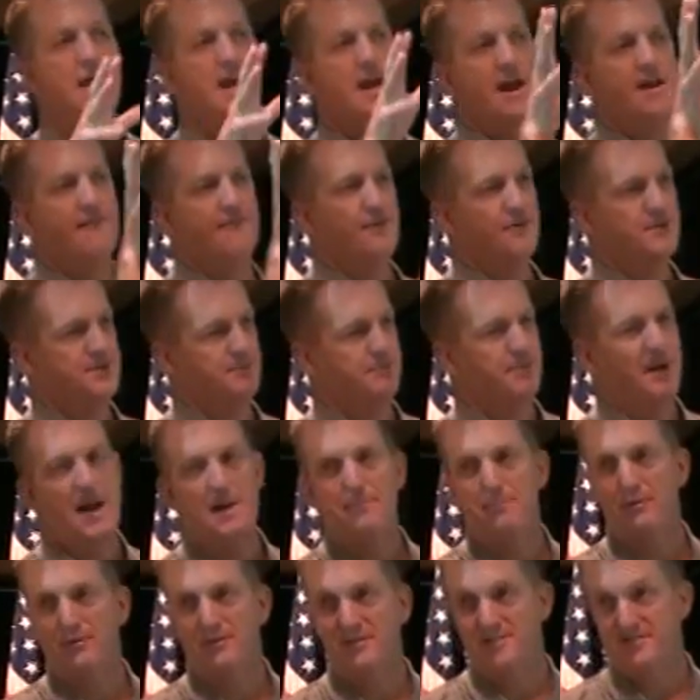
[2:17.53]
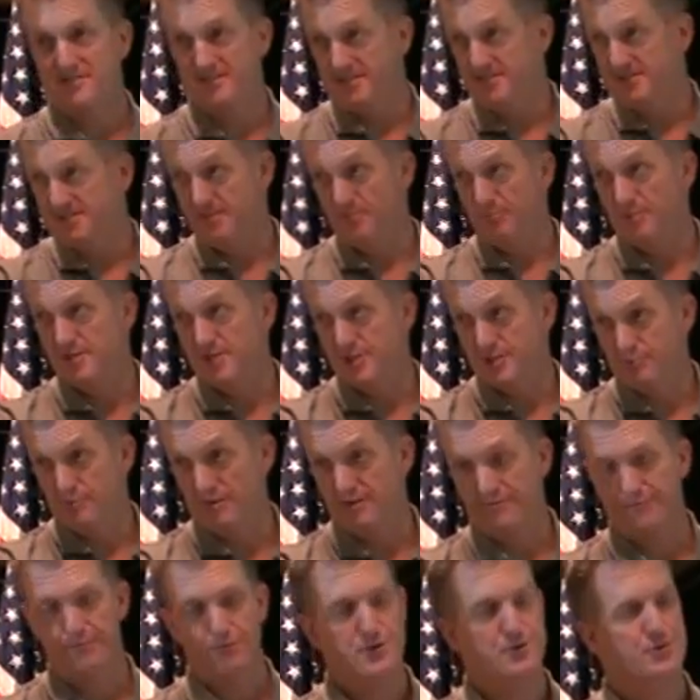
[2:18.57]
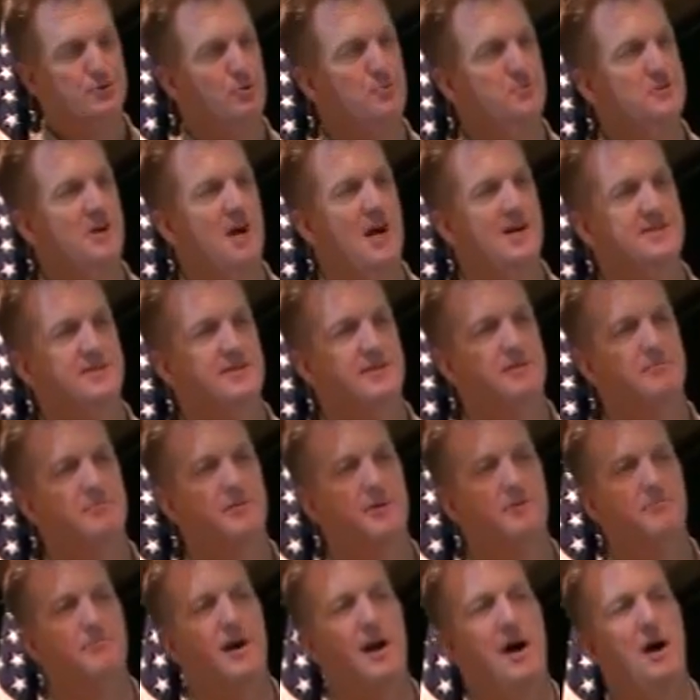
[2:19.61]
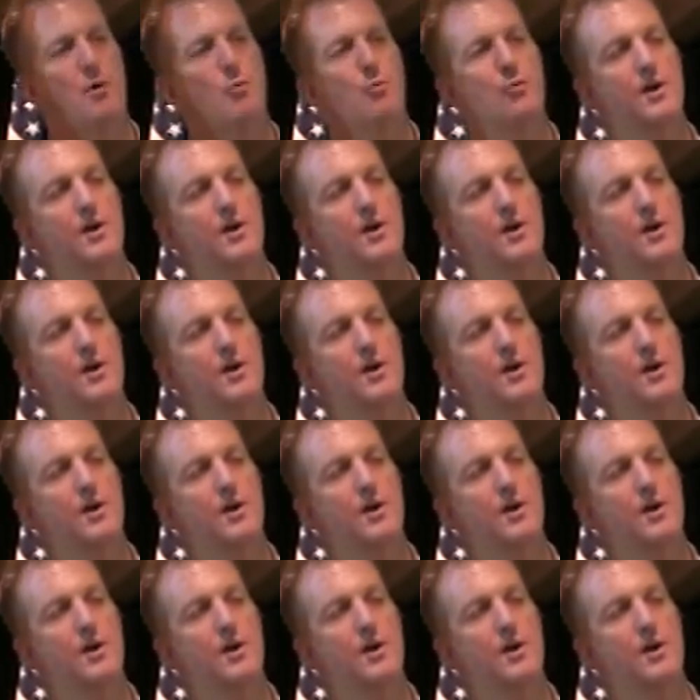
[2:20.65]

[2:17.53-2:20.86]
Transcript: If there's a paperless system, which is what the first group talked a little bit about,